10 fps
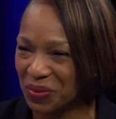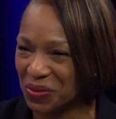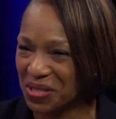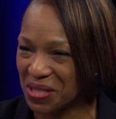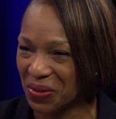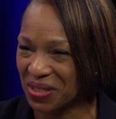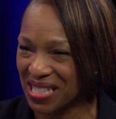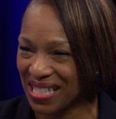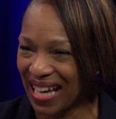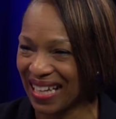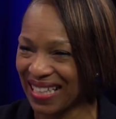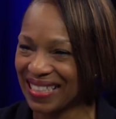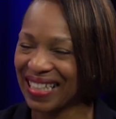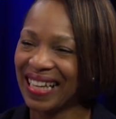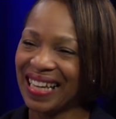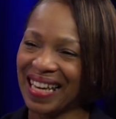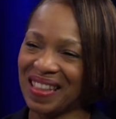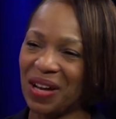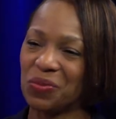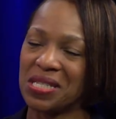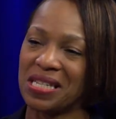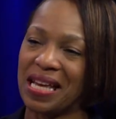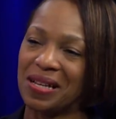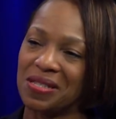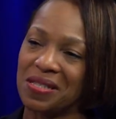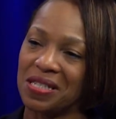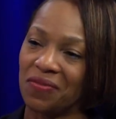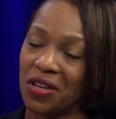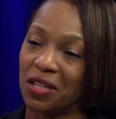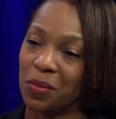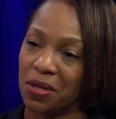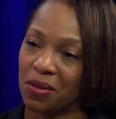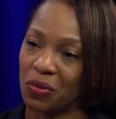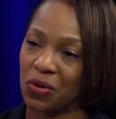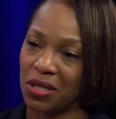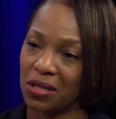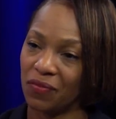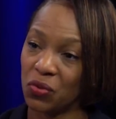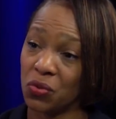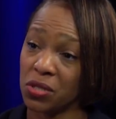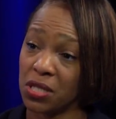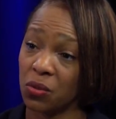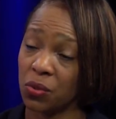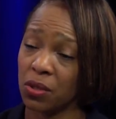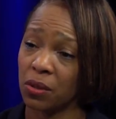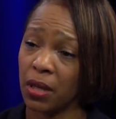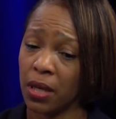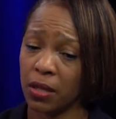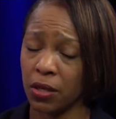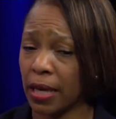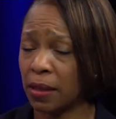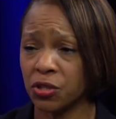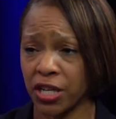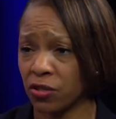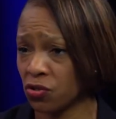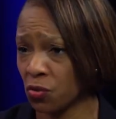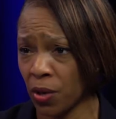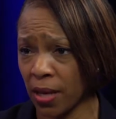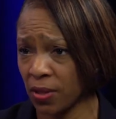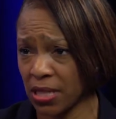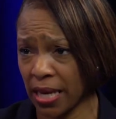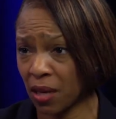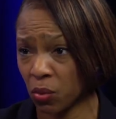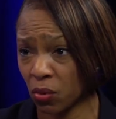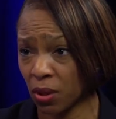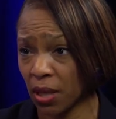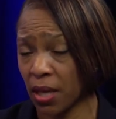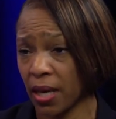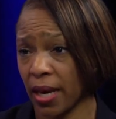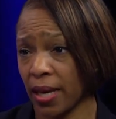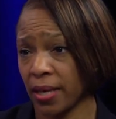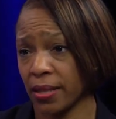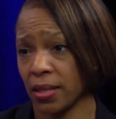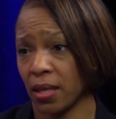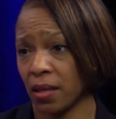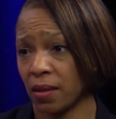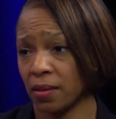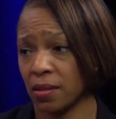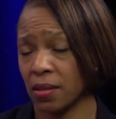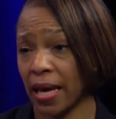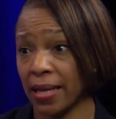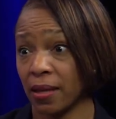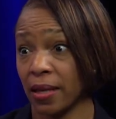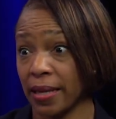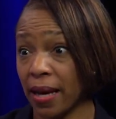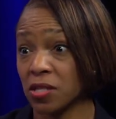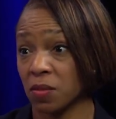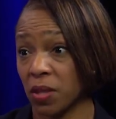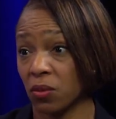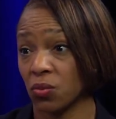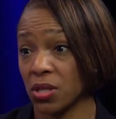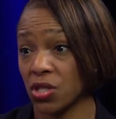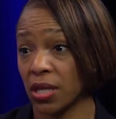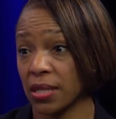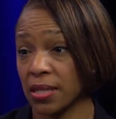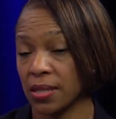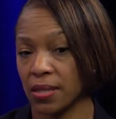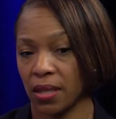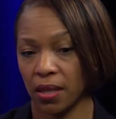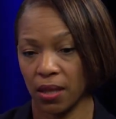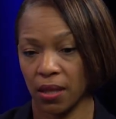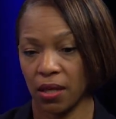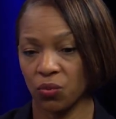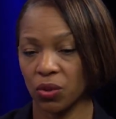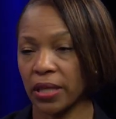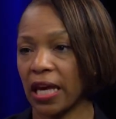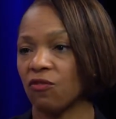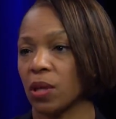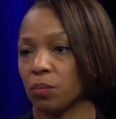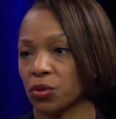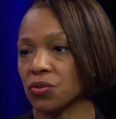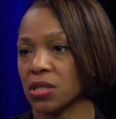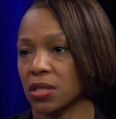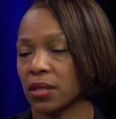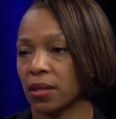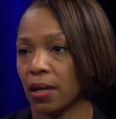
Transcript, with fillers: We were so excited, and that was announced in the Development Authority, and of course there were there game changers around the table, and uh, that announcement was just, it really gave me a boost.